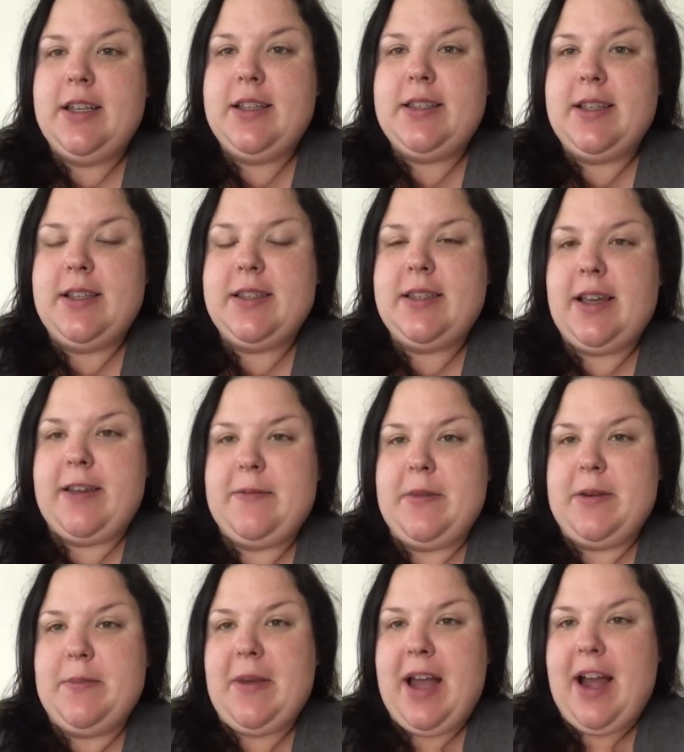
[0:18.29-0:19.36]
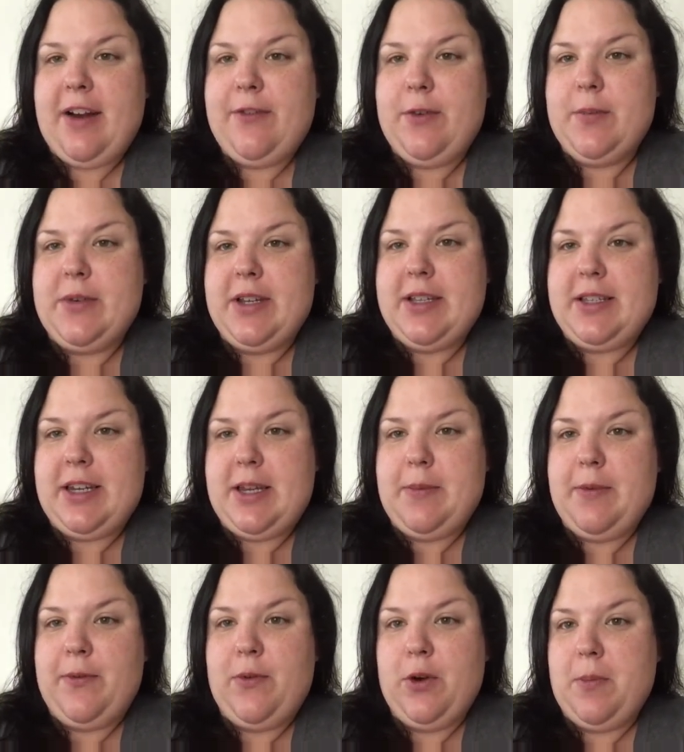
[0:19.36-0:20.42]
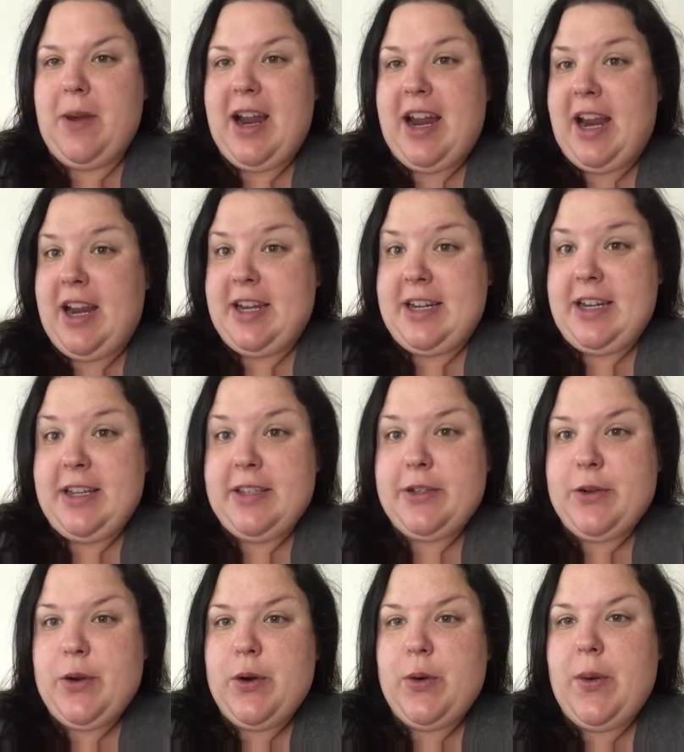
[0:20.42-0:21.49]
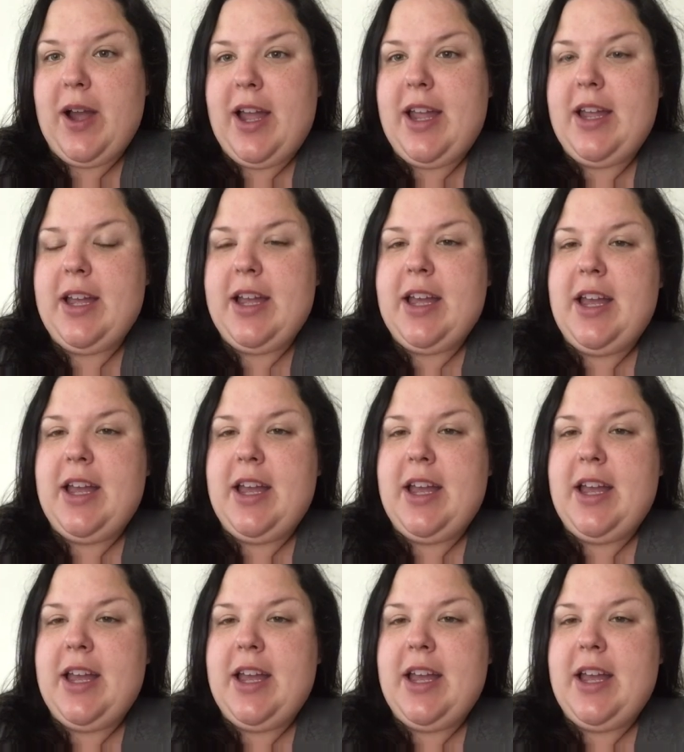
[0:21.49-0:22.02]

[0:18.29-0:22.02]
since I've been back from Disney before my ideas go away.